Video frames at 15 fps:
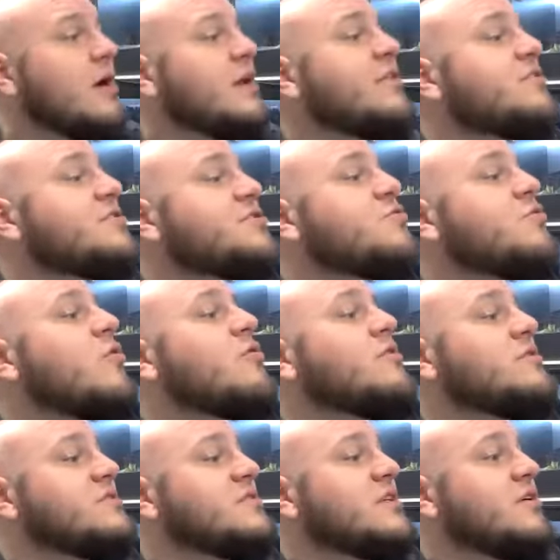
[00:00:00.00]
well, honey, there's 2
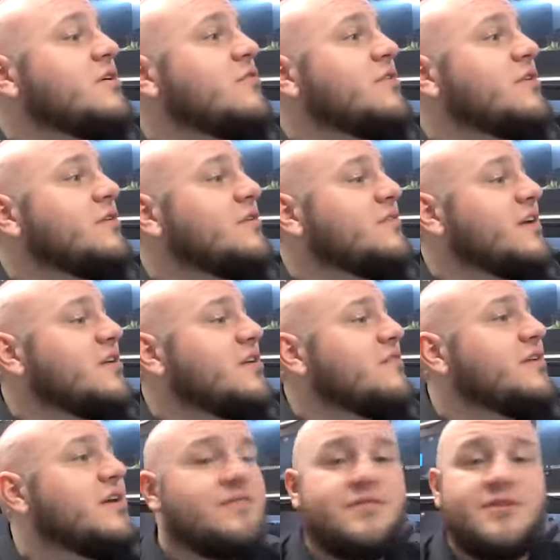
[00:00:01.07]
orders sitting over there. They're signed up.
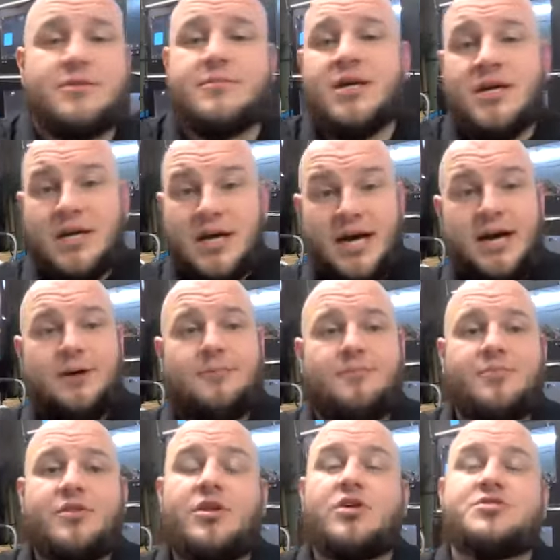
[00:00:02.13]
You got to fill
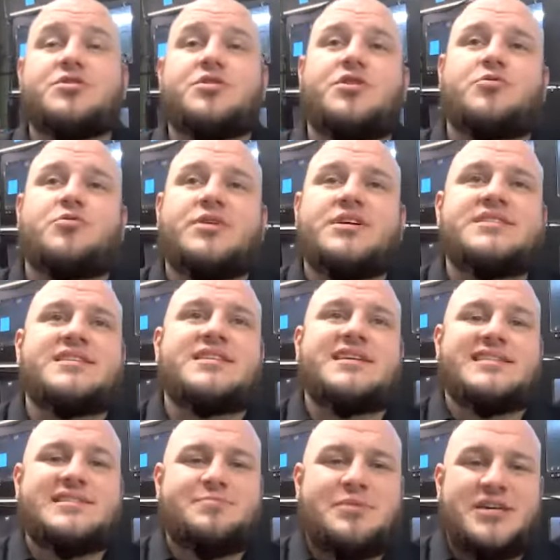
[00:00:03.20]
them. No, so the reason
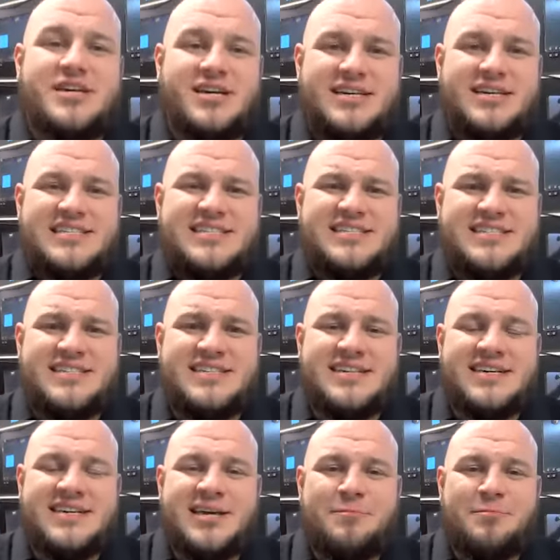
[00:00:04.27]
is because
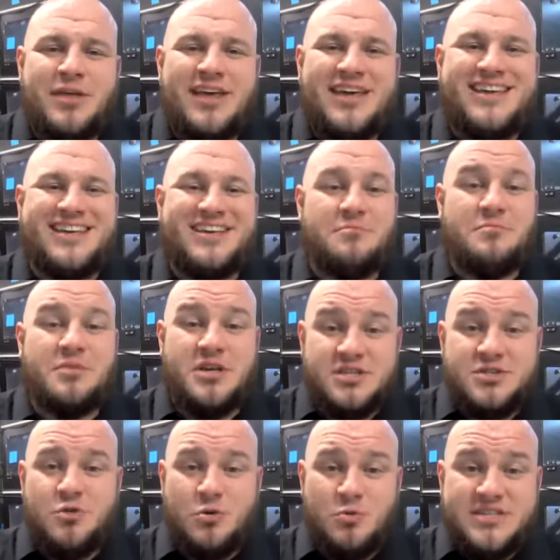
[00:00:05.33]

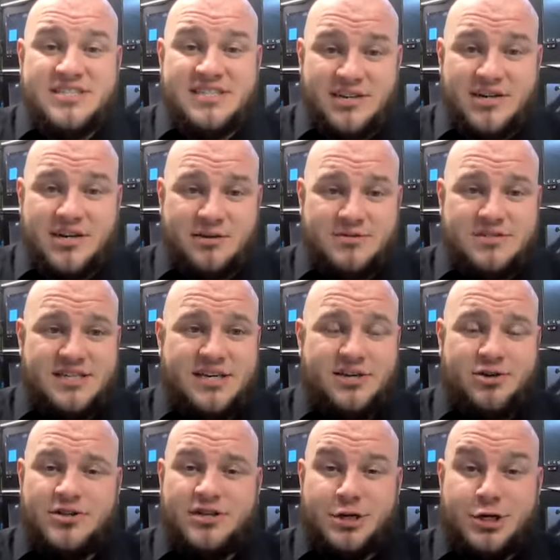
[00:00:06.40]
of what I was saying
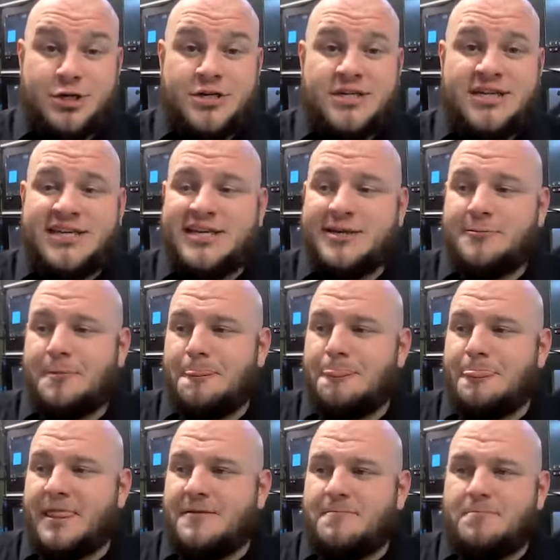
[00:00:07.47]
earlier.
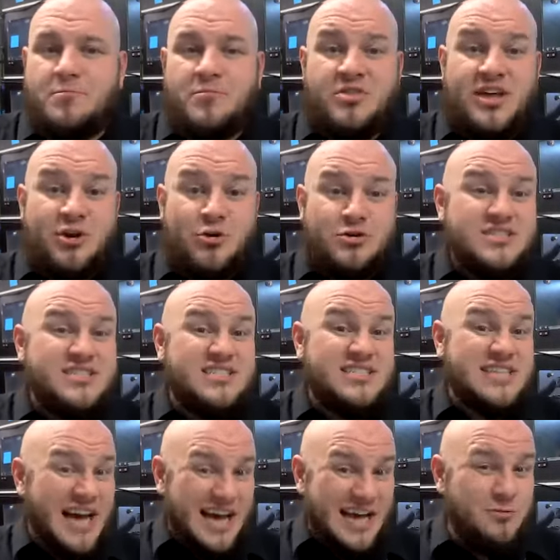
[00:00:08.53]
They don't
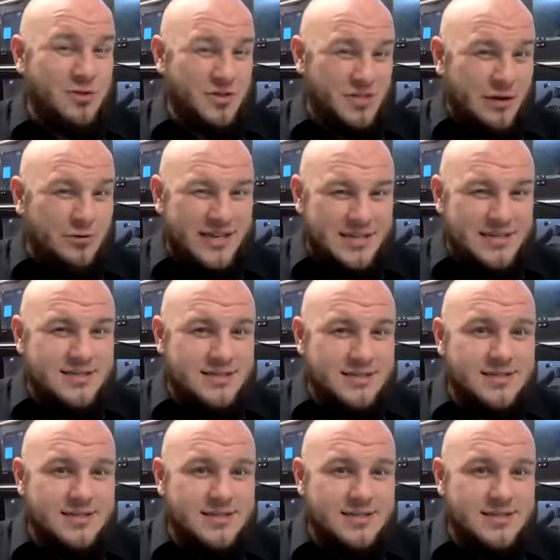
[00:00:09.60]
die without it,